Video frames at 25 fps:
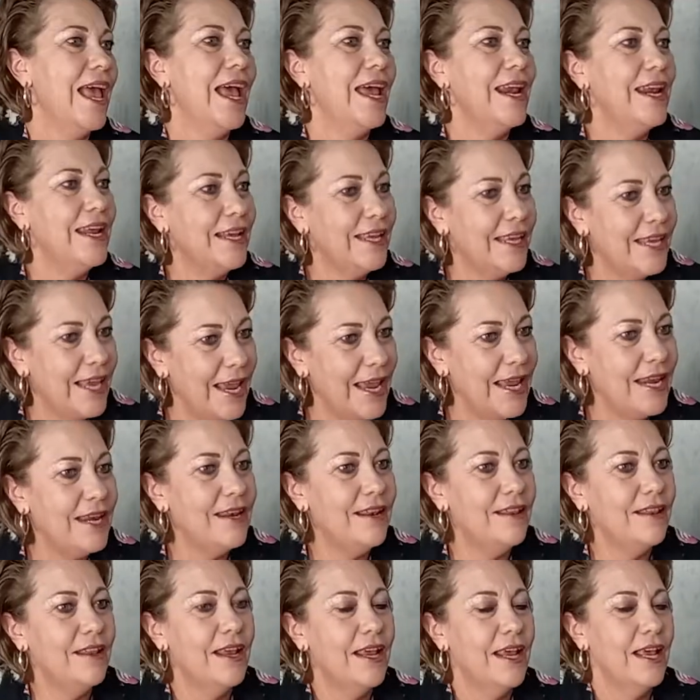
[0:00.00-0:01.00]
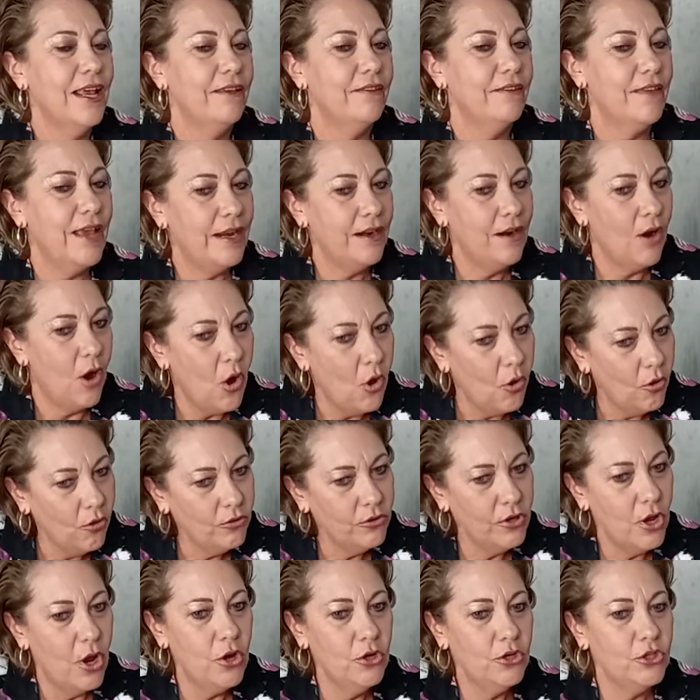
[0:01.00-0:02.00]
And again, that whole
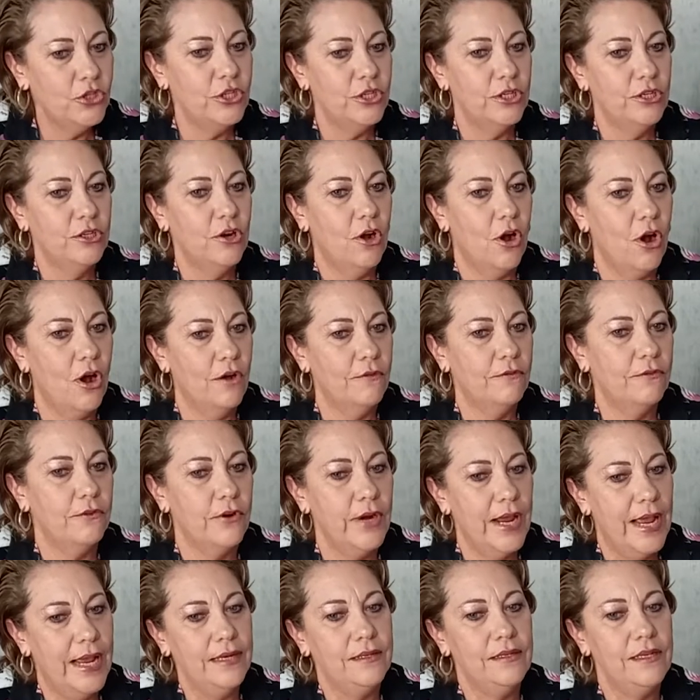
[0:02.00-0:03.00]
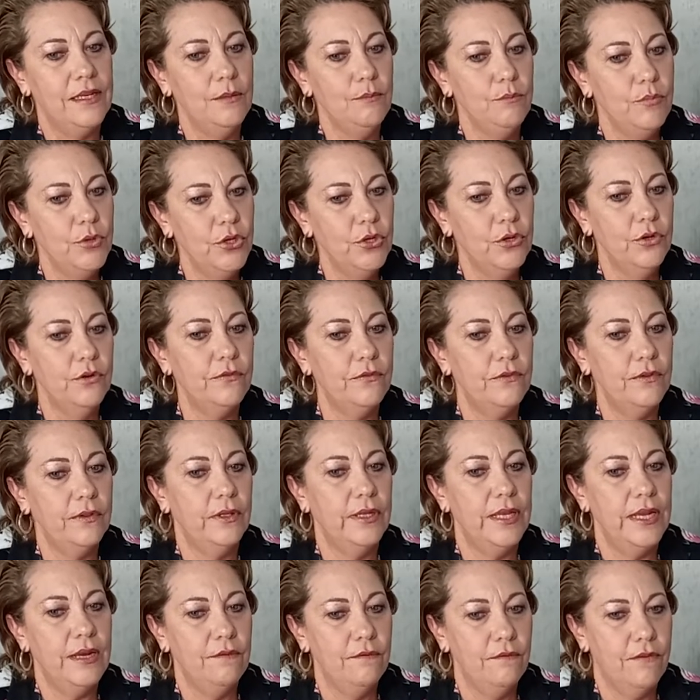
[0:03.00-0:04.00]
notion of creating beautiful
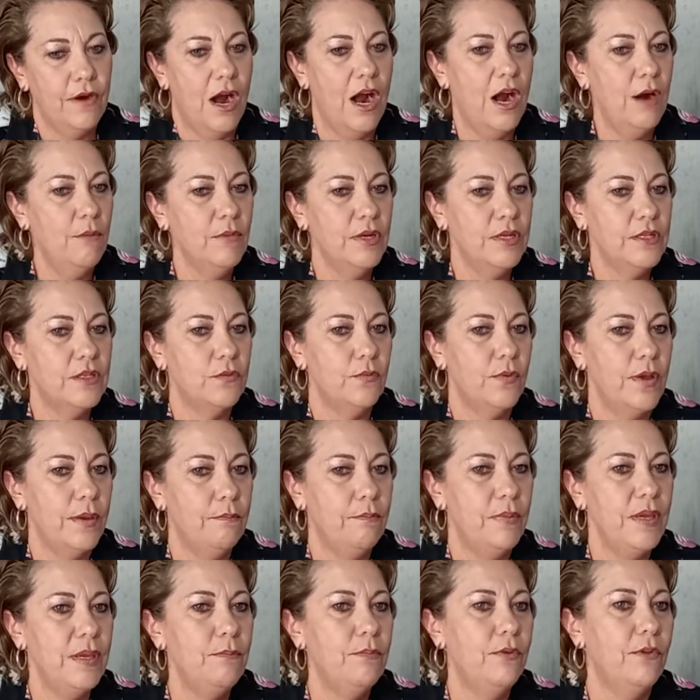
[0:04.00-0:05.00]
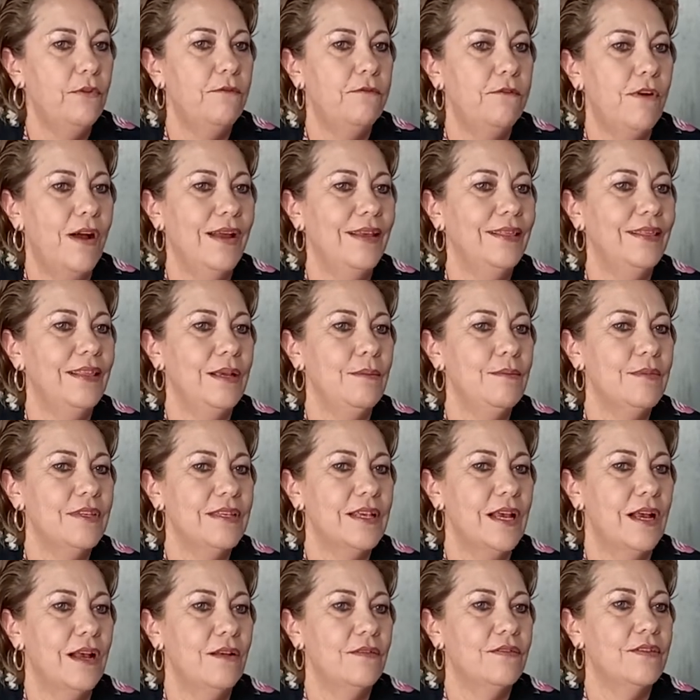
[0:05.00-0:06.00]
environments where people find
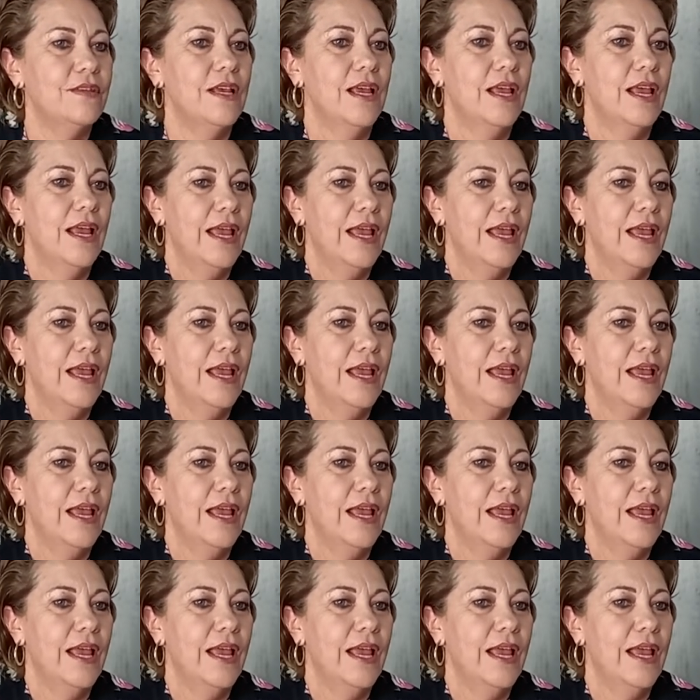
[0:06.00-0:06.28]
themselves